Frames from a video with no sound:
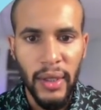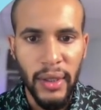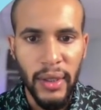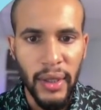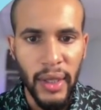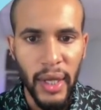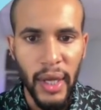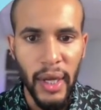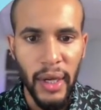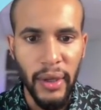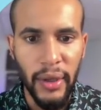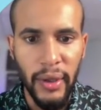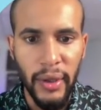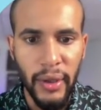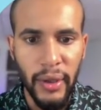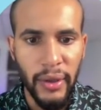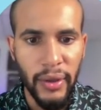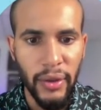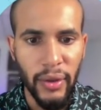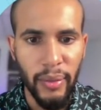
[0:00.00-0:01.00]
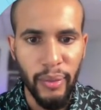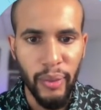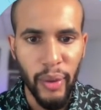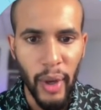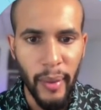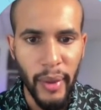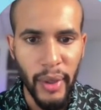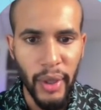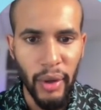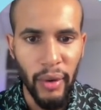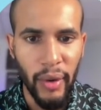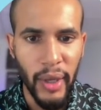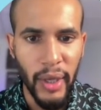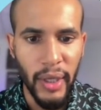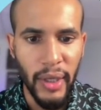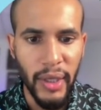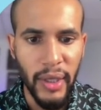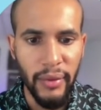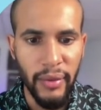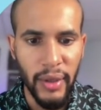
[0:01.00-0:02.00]
then you probably don't want
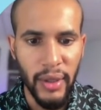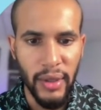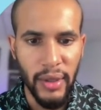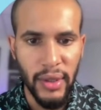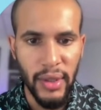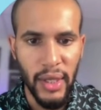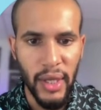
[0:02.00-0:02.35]
to live in this